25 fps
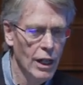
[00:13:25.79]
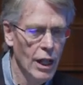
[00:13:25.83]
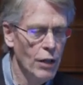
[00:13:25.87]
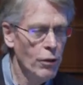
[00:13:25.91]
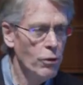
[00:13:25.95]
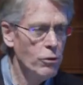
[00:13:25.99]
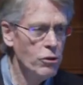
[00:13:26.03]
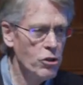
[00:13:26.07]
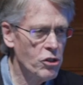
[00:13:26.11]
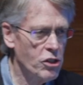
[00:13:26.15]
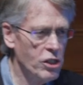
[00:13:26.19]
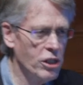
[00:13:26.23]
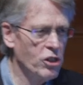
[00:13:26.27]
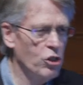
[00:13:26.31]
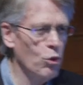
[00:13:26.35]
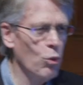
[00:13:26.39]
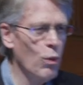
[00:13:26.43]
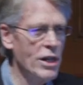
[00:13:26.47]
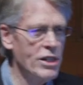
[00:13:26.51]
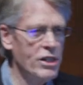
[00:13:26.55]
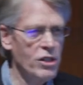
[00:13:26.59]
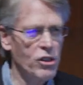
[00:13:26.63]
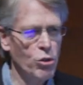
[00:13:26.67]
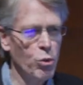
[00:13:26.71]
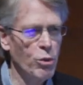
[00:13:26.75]
Those are
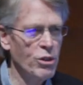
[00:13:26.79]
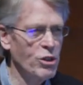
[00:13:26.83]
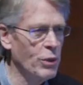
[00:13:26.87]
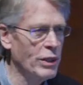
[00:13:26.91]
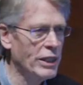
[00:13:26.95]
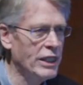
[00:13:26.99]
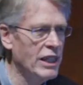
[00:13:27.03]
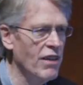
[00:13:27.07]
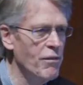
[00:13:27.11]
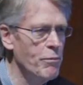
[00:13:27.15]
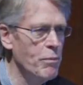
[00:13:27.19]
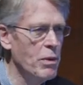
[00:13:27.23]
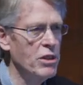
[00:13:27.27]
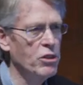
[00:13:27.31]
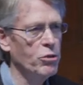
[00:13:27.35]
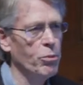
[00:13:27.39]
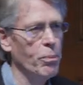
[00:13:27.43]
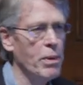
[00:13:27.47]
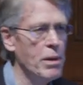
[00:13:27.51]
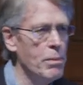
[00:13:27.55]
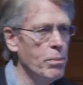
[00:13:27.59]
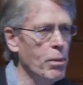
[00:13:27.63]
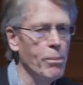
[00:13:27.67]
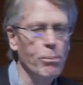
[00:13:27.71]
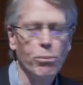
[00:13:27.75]
situations in which we give
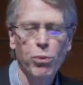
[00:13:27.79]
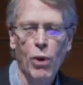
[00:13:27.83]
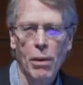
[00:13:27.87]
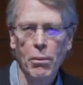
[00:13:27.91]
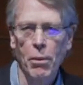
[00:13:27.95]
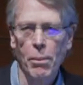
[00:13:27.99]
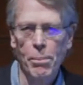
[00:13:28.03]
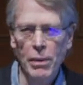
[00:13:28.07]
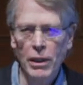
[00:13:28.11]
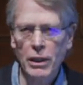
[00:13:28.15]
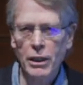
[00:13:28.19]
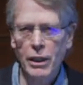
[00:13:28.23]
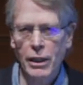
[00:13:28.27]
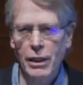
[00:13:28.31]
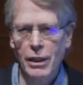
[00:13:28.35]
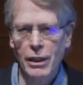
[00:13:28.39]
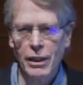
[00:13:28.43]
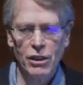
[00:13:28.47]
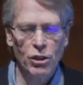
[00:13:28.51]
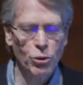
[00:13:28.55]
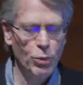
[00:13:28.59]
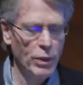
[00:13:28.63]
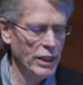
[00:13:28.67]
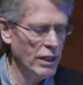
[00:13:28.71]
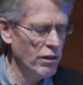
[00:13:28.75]
people
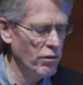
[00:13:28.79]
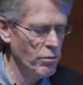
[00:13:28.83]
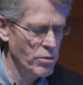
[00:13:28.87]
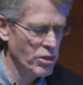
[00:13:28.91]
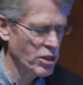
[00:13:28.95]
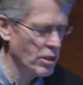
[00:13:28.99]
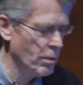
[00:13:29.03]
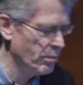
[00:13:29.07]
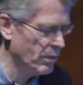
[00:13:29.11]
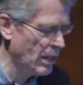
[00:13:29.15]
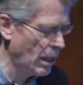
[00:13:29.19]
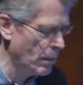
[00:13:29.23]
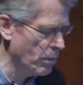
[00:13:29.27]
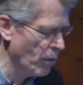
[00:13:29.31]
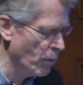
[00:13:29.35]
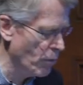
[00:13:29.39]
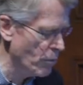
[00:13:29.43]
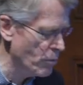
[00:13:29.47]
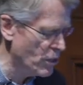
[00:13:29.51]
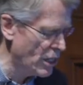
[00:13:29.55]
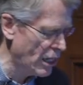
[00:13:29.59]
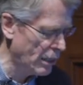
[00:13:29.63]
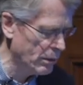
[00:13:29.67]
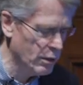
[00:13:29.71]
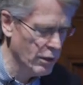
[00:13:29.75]
probabilities, we give them some type of
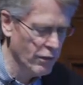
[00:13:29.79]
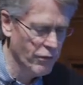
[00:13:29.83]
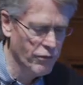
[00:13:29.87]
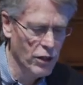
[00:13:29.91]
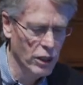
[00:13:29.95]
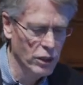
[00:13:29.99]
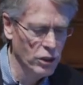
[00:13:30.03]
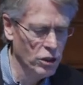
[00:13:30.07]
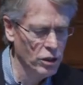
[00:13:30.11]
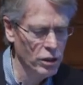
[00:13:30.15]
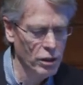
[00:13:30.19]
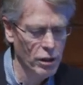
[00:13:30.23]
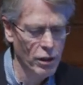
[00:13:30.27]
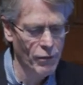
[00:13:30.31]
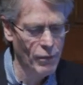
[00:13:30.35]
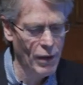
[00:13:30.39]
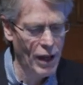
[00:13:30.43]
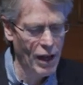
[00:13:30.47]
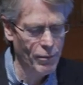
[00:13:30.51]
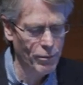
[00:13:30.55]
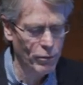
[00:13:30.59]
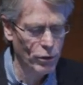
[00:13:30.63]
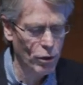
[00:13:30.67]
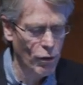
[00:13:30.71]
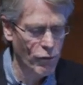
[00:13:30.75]
objective function and
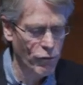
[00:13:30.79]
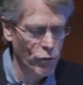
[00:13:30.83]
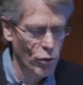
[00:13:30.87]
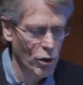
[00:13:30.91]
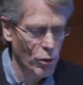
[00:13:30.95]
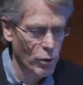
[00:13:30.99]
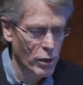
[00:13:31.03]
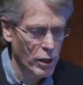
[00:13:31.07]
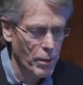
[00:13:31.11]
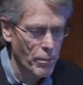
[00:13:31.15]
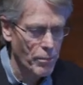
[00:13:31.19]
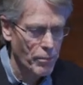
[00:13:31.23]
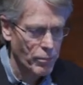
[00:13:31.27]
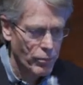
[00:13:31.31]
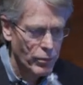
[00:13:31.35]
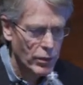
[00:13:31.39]
have them go forward.